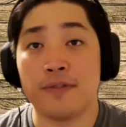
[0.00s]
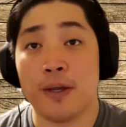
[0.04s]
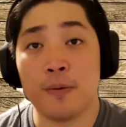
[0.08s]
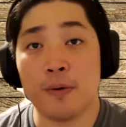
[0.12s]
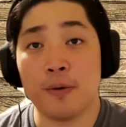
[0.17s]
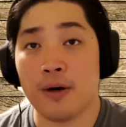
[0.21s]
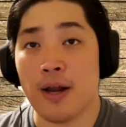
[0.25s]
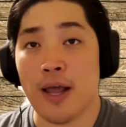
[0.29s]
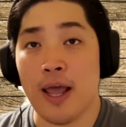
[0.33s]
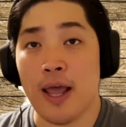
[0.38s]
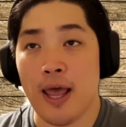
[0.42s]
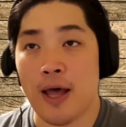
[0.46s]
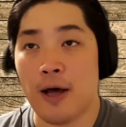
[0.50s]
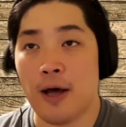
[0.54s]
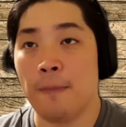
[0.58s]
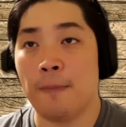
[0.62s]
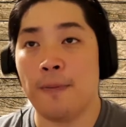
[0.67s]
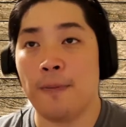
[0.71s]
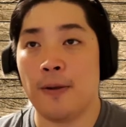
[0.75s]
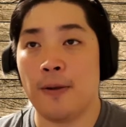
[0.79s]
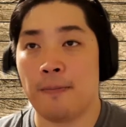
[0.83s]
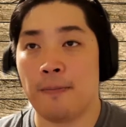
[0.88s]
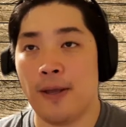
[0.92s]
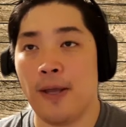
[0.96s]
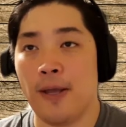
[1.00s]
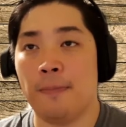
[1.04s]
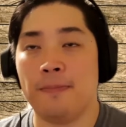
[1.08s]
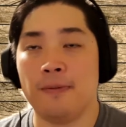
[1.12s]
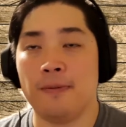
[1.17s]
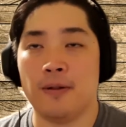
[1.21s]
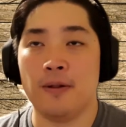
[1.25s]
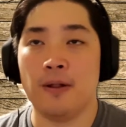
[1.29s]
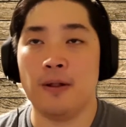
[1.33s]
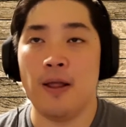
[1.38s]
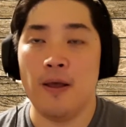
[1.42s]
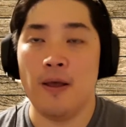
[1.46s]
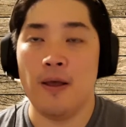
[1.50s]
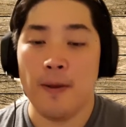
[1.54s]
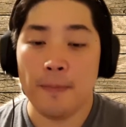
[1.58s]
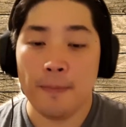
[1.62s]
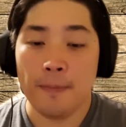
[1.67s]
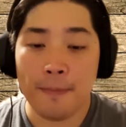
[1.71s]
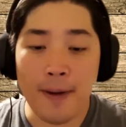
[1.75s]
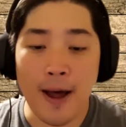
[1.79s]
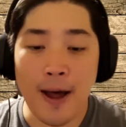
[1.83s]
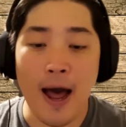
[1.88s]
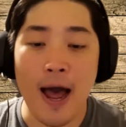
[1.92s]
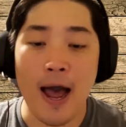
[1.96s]
they weren't helping people
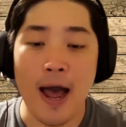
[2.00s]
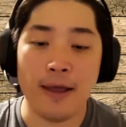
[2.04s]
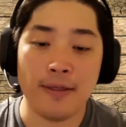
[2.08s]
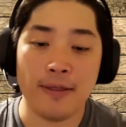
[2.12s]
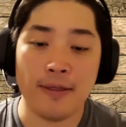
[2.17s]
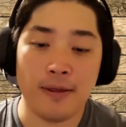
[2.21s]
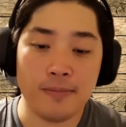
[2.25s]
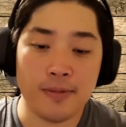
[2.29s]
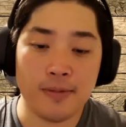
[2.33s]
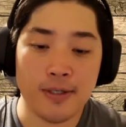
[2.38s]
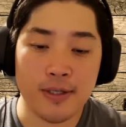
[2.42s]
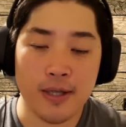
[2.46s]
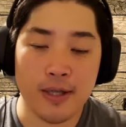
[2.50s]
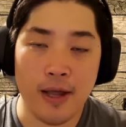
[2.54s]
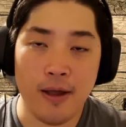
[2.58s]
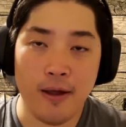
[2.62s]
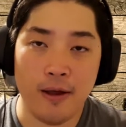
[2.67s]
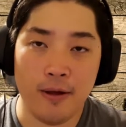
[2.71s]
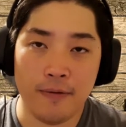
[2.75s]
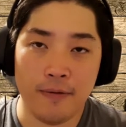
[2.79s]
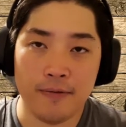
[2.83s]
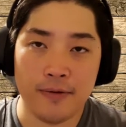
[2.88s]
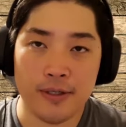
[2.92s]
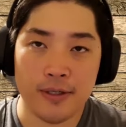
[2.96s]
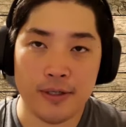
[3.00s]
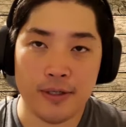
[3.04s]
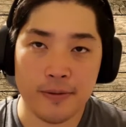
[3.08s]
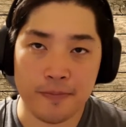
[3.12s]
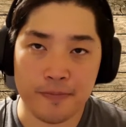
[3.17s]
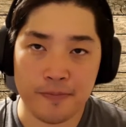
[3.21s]
by themselves.